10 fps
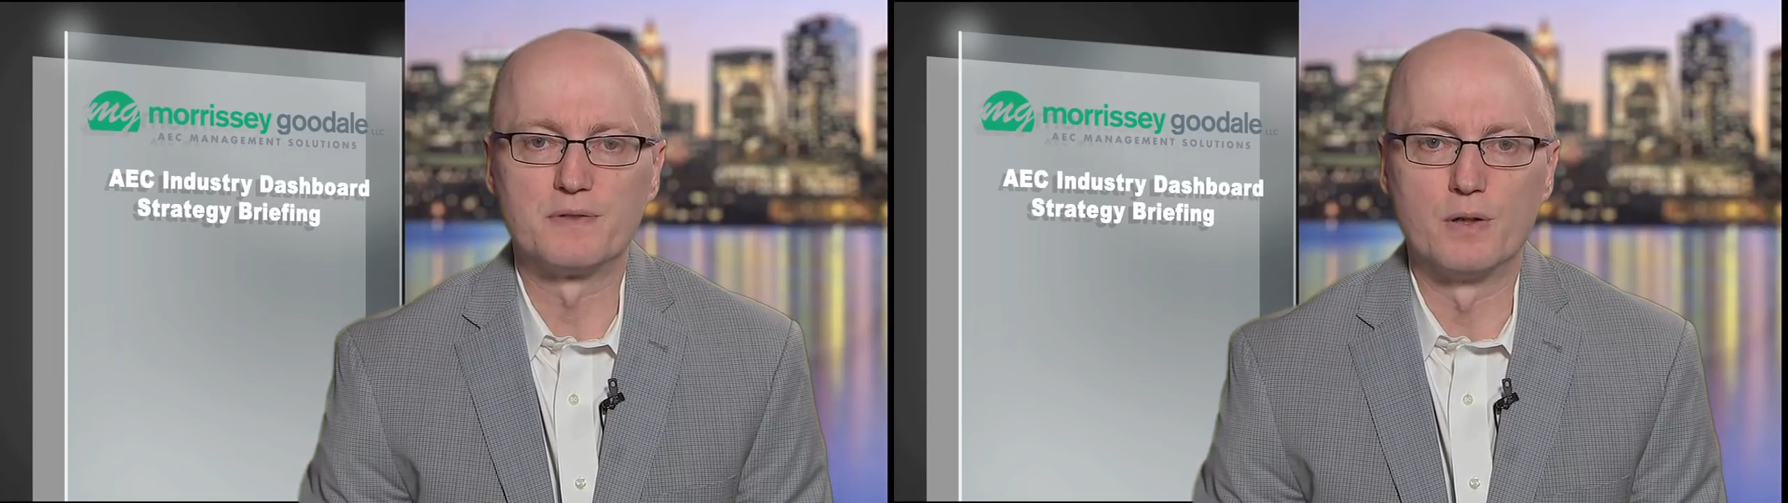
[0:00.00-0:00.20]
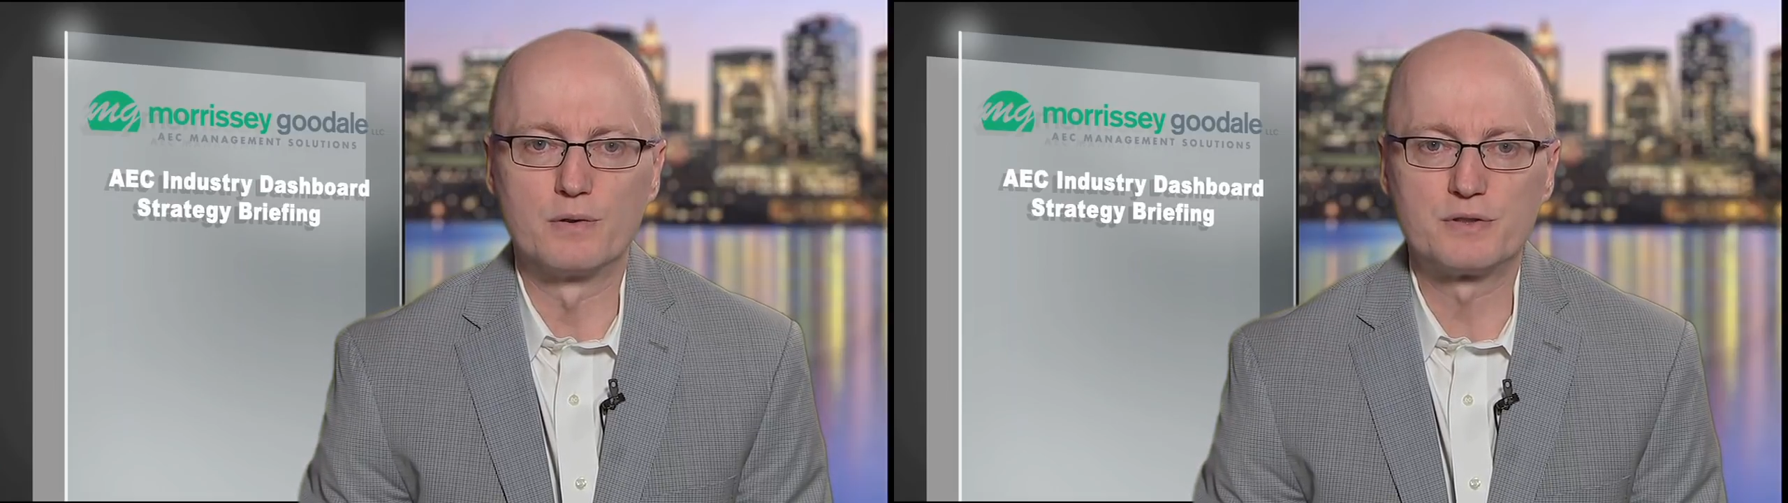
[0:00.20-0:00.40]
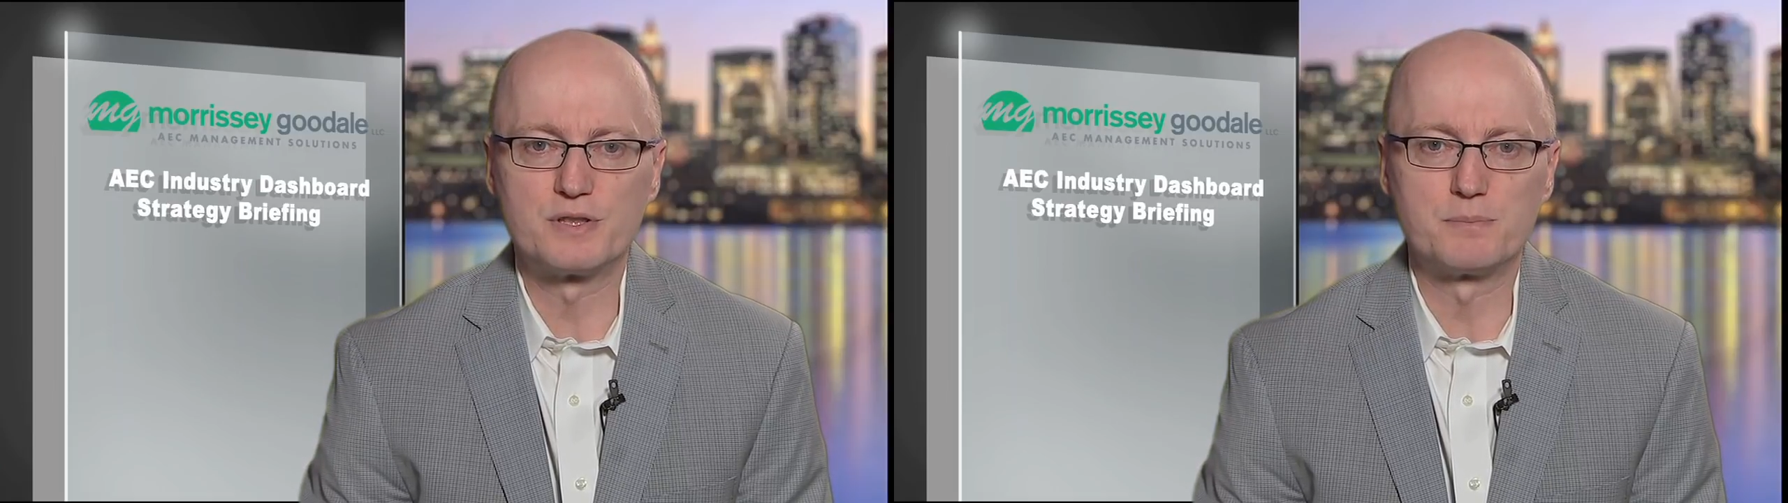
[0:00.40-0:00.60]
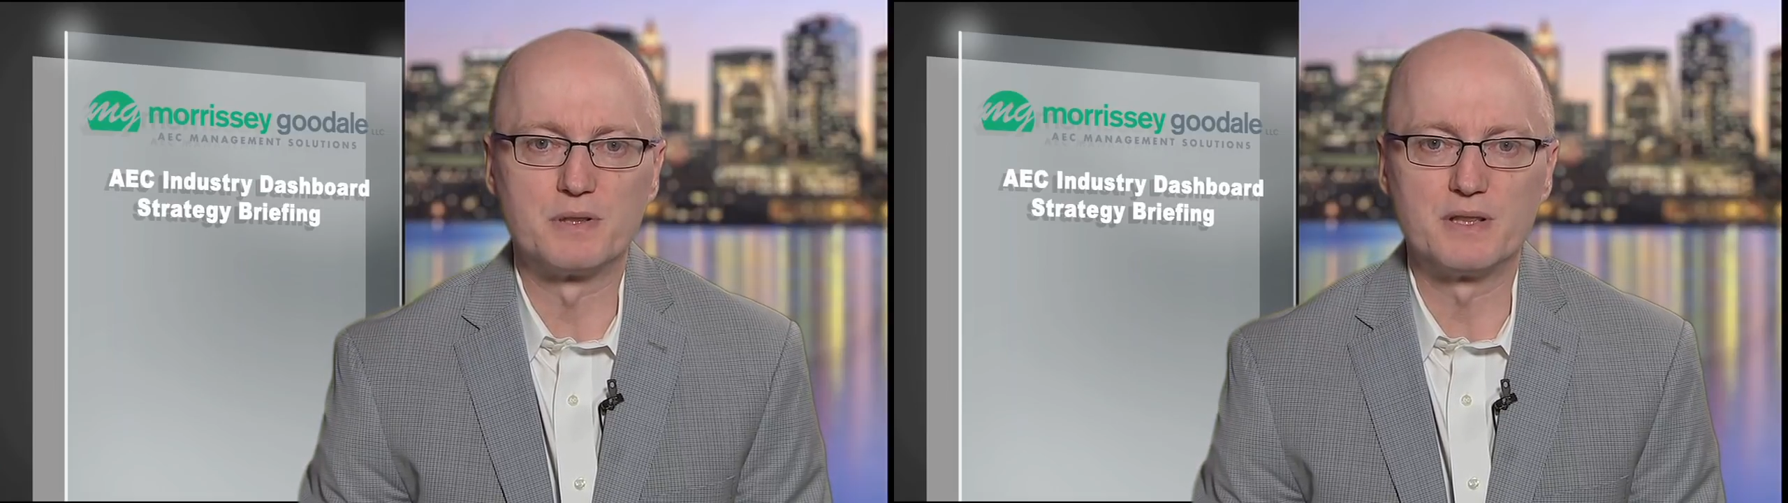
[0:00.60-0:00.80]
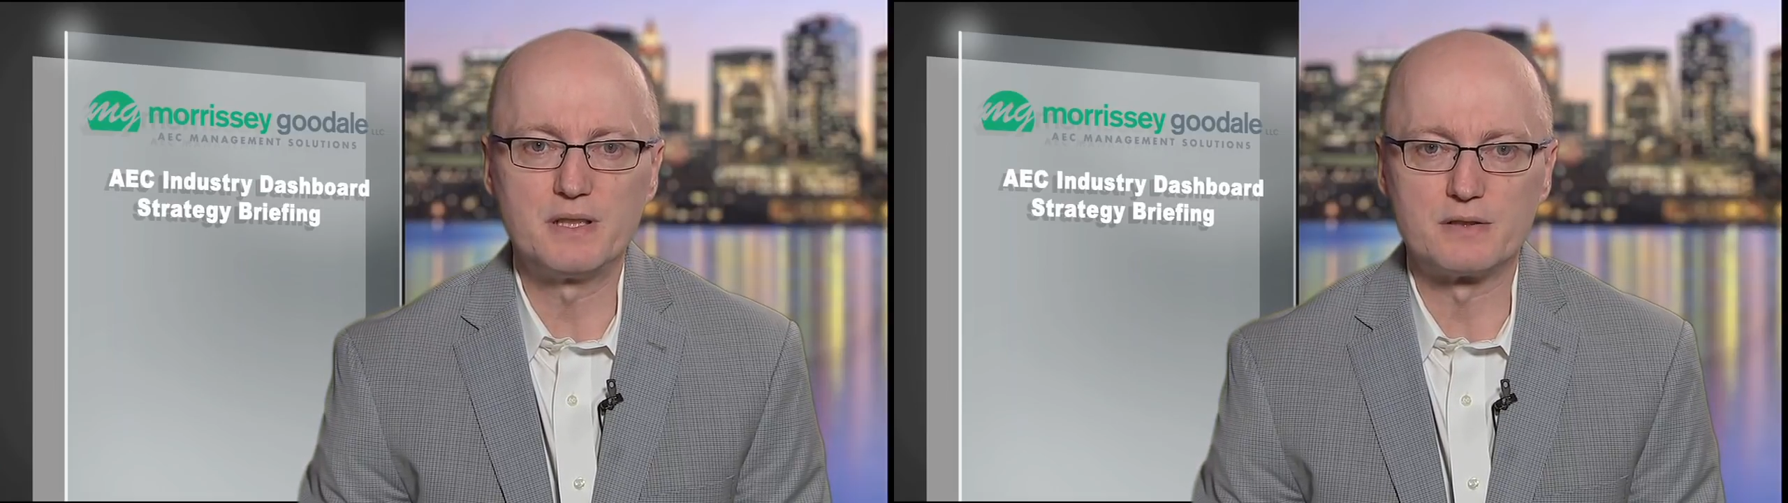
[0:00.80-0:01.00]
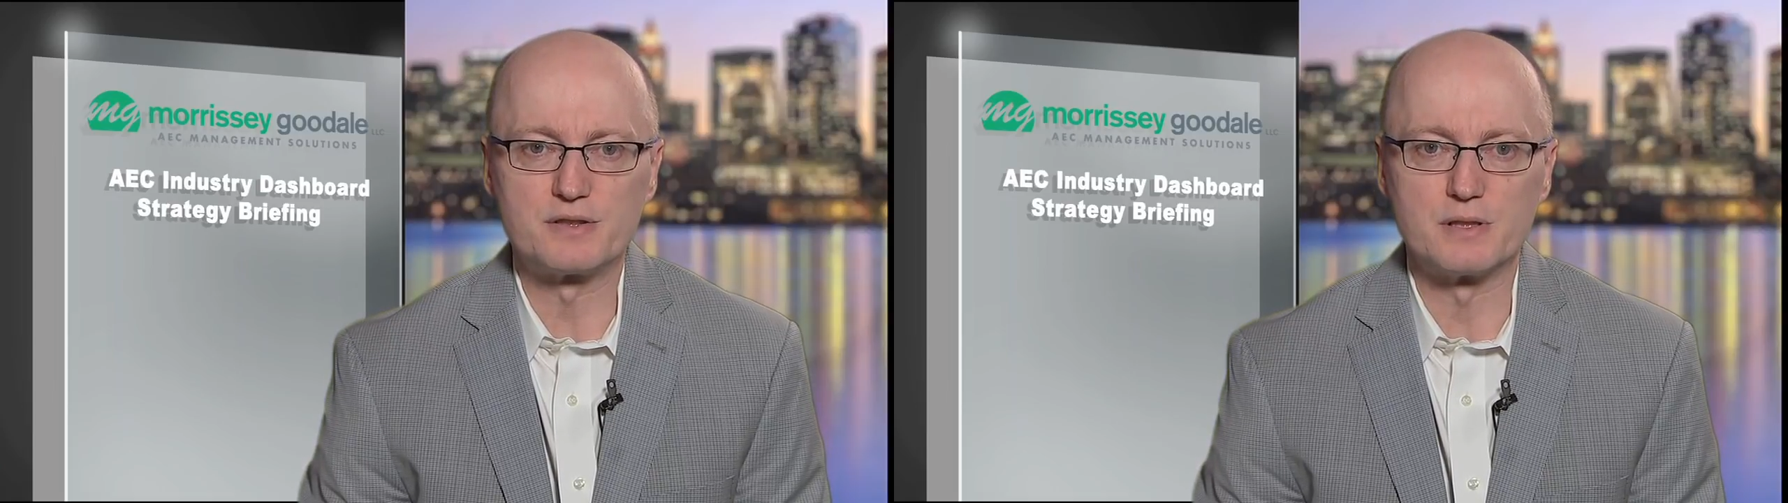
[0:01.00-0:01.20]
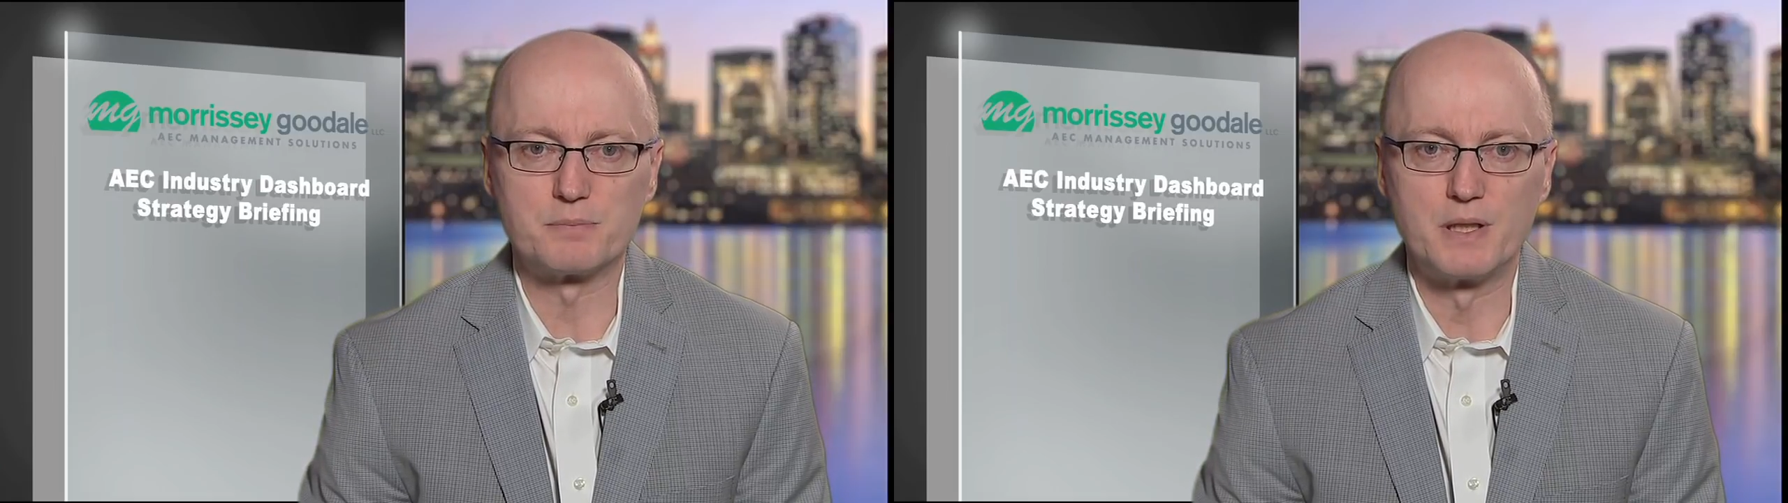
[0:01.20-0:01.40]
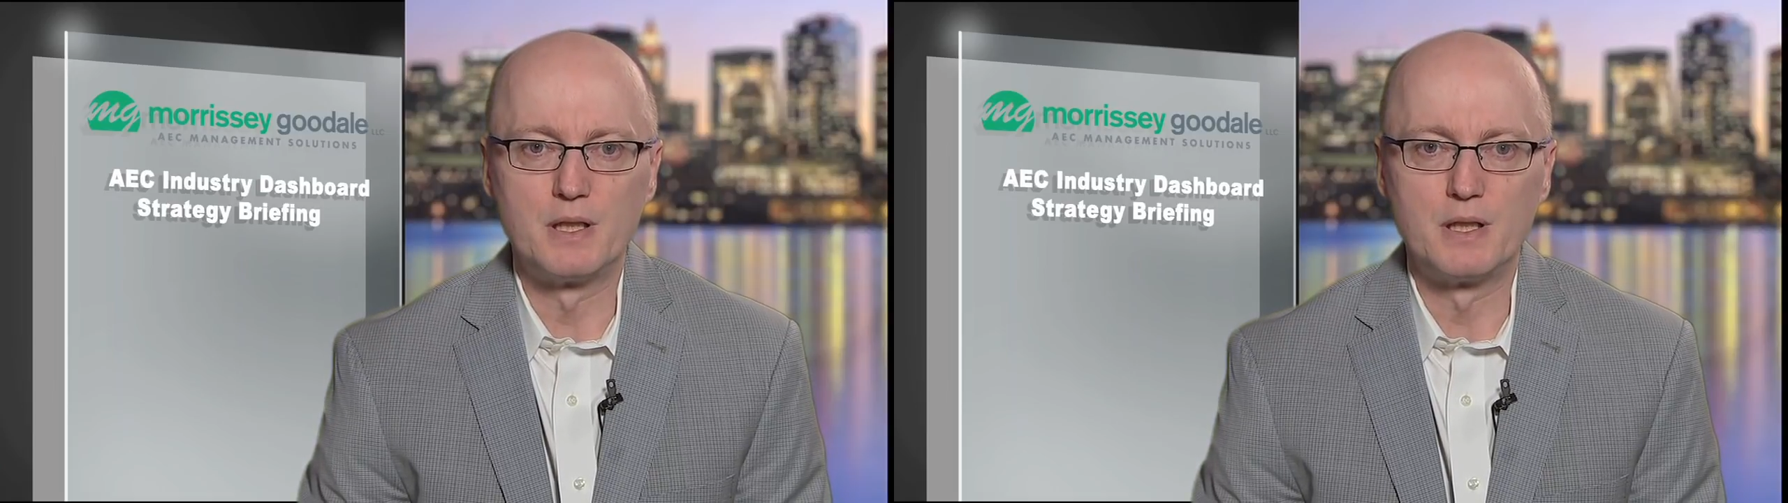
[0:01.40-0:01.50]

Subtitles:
ownership and leadership